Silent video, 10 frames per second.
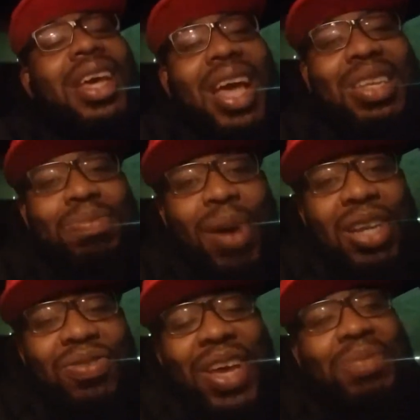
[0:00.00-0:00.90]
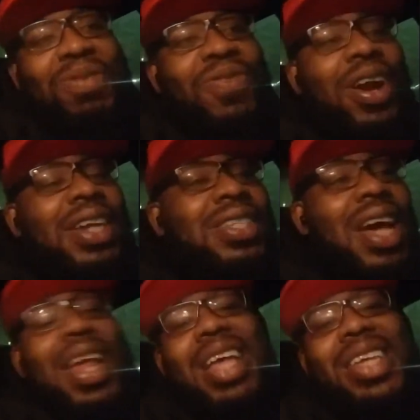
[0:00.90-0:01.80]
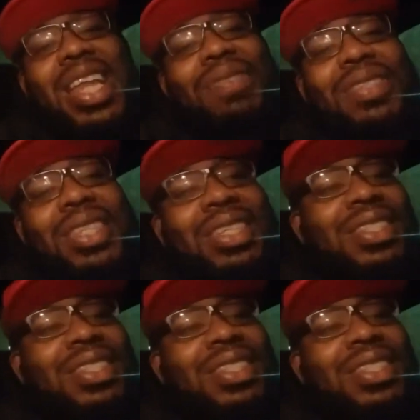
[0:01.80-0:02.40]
As Bucs fans, be very excited. As NFC